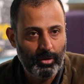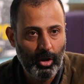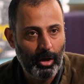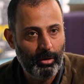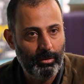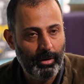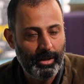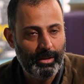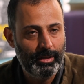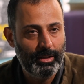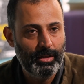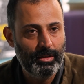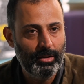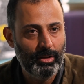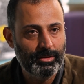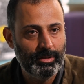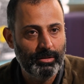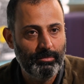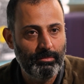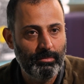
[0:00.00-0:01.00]
Directing
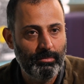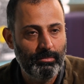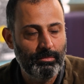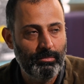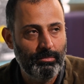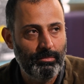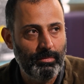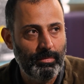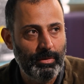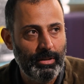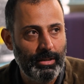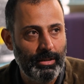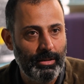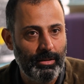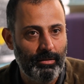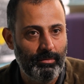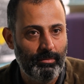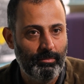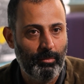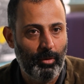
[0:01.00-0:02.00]
doesn't
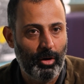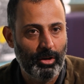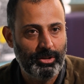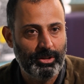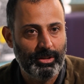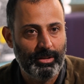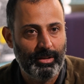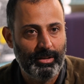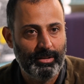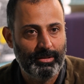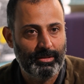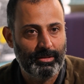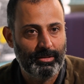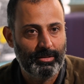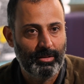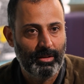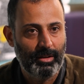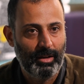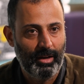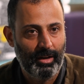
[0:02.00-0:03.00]
mean much in this
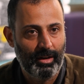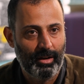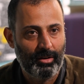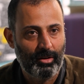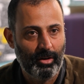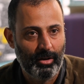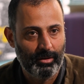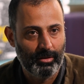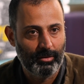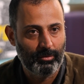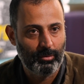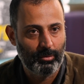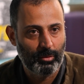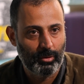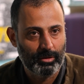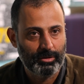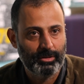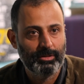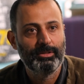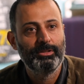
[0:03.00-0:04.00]
kind of
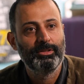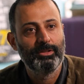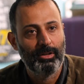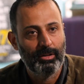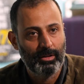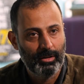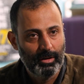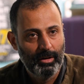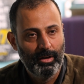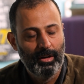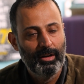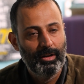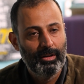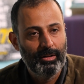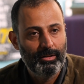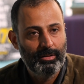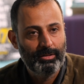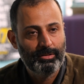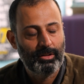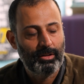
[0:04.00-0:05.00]
works. These
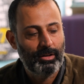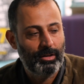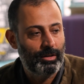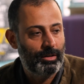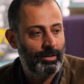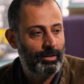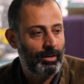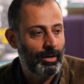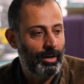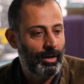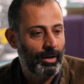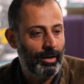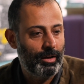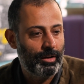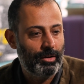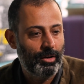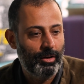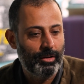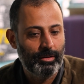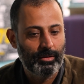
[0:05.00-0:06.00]
are
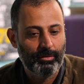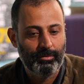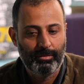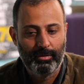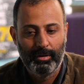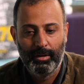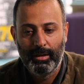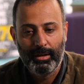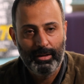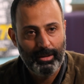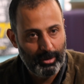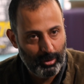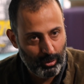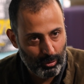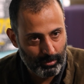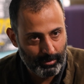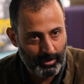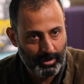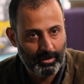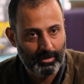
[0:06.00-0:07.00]
kind of
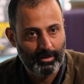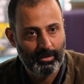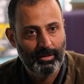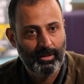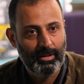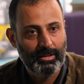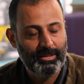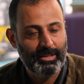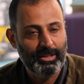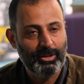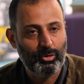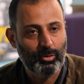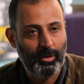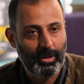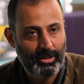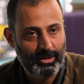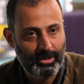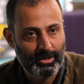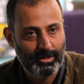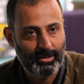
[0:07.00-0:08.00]
human
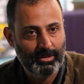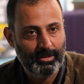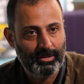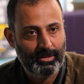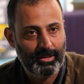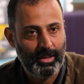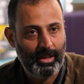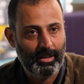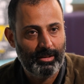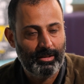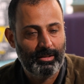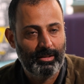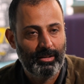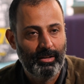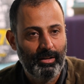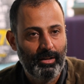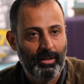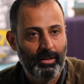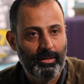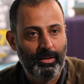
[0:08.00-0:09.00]
situations that
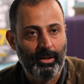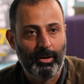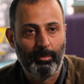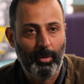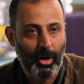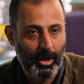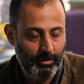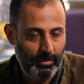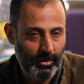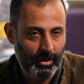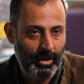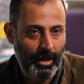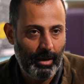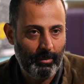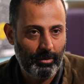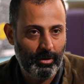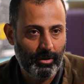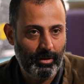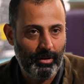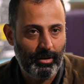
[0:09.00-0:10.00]
there might be a
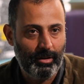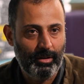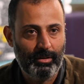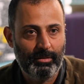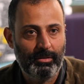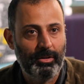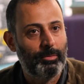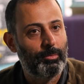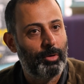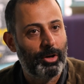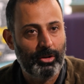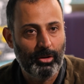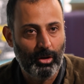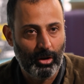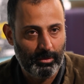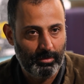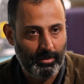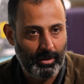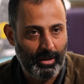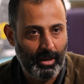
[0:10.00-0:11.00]
camera there might
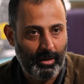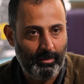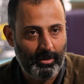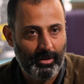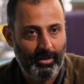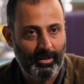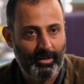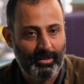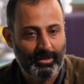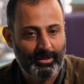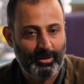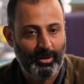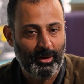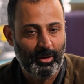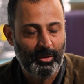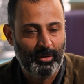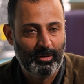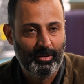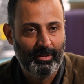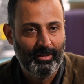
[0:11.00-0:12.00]
not be a camera there.
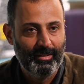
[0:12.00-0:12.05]
So